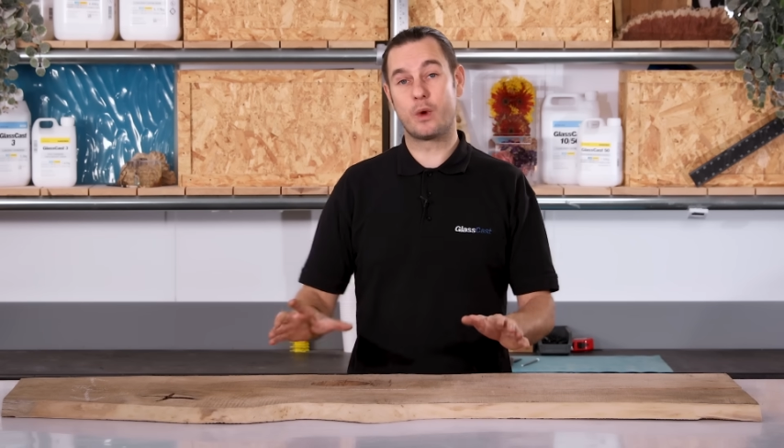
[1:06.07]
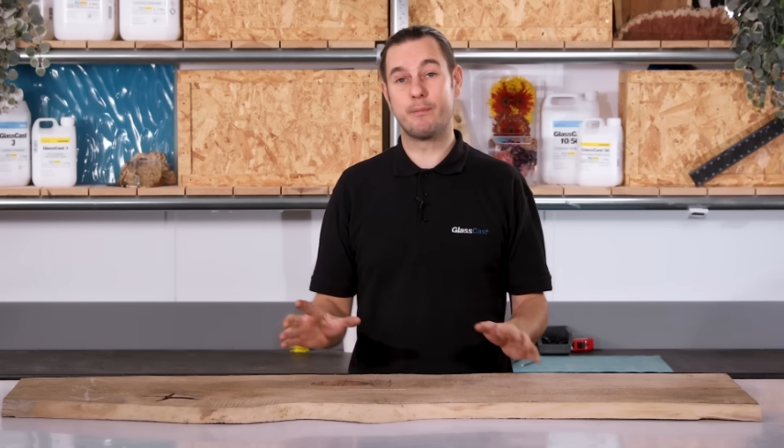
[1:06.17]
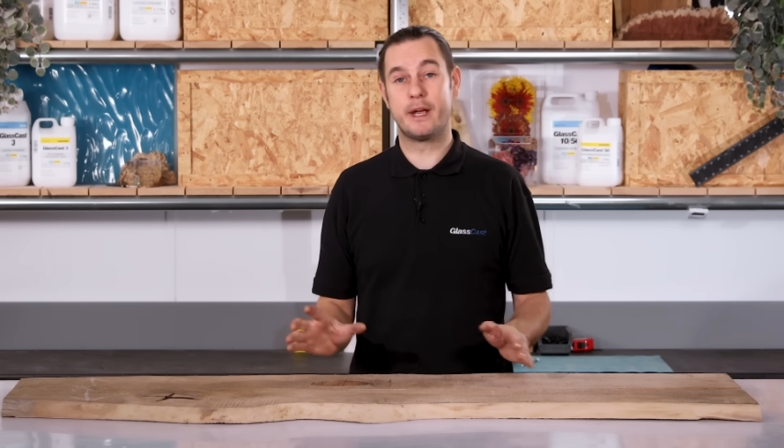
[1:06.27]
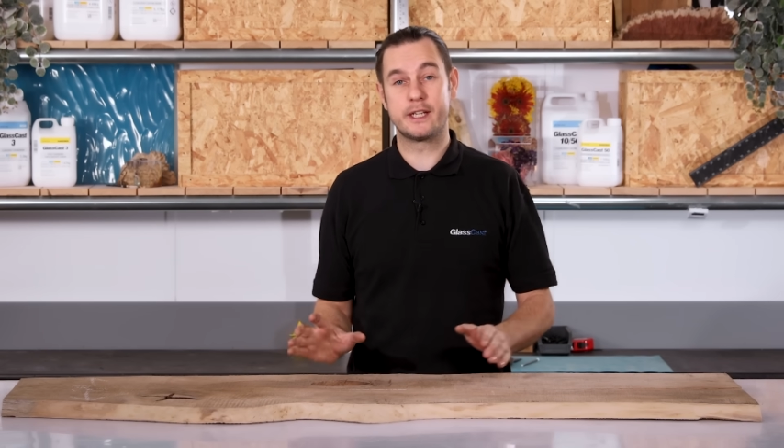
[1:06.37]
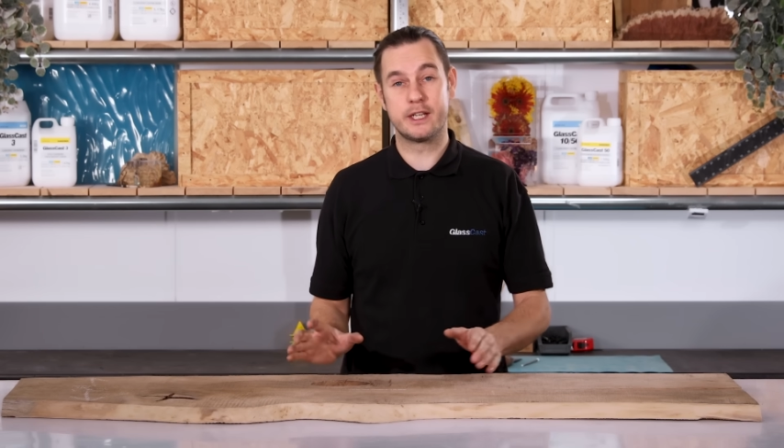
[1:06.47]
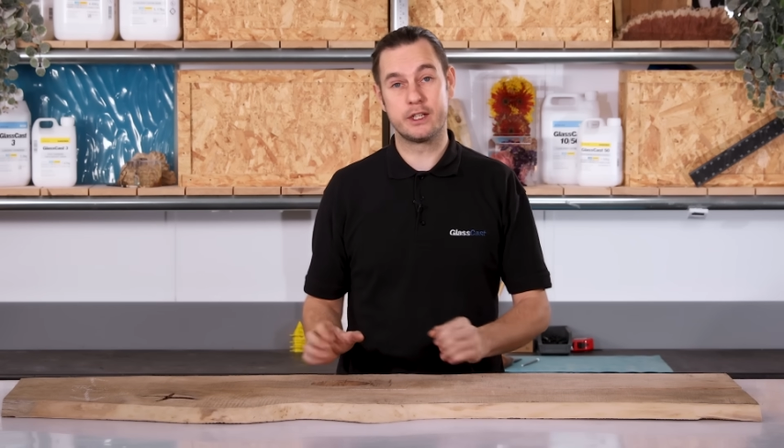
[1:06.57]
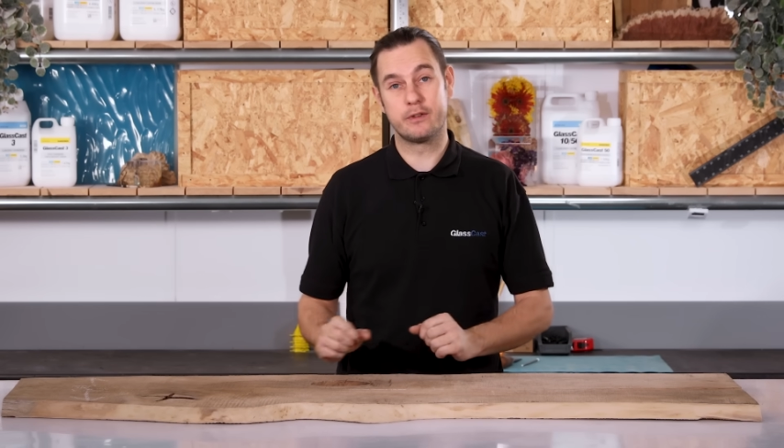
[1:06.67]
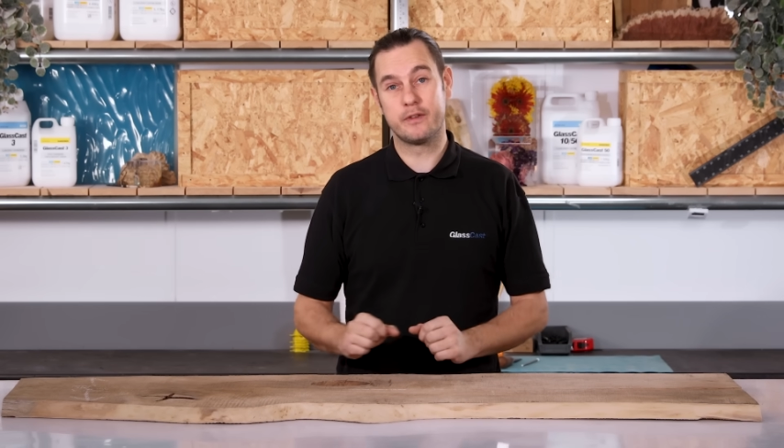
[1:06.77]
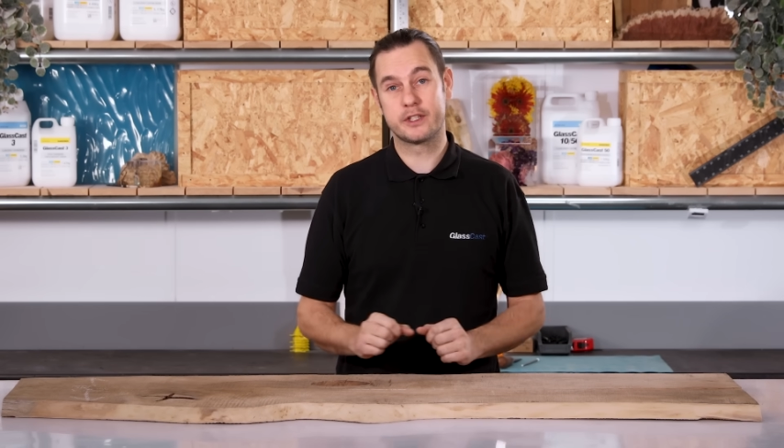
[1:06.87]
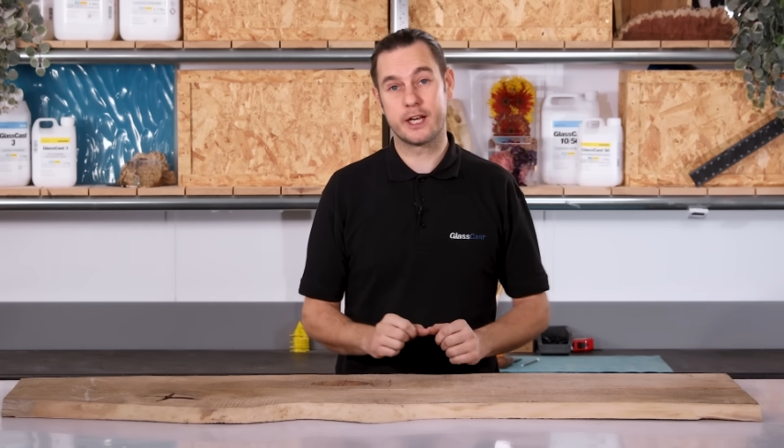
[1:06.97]
when making your
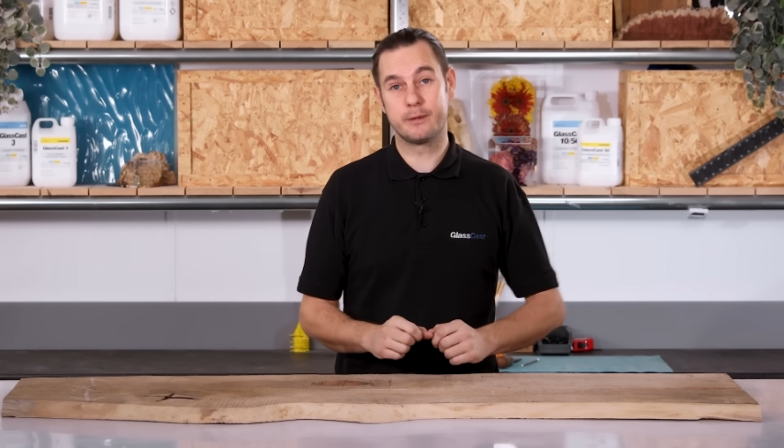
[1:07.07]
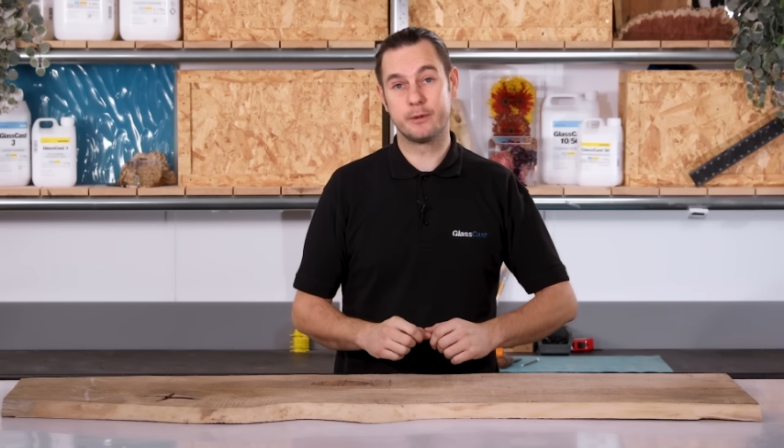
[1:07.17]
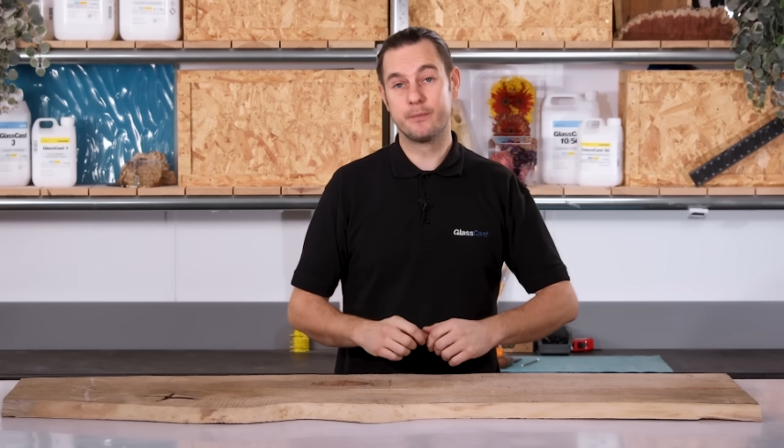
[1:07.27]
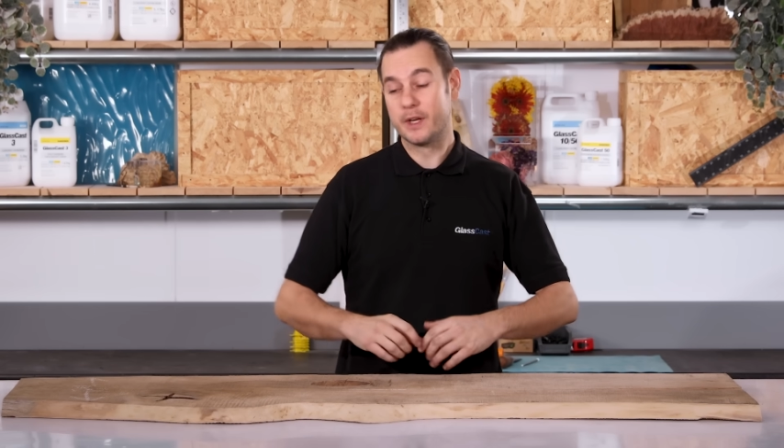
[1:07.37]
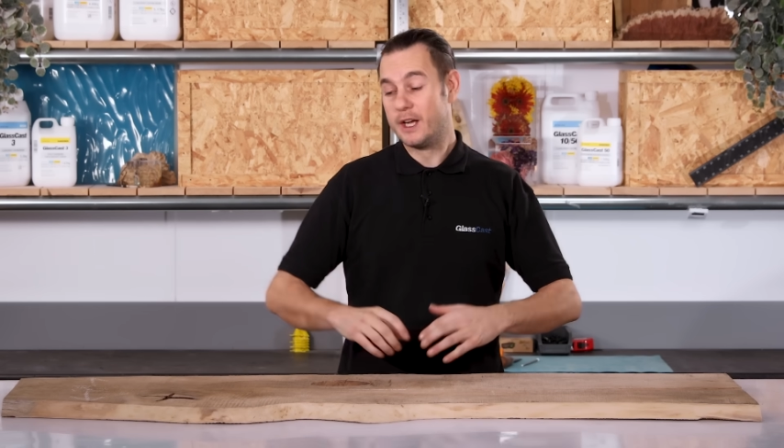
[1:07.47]
river table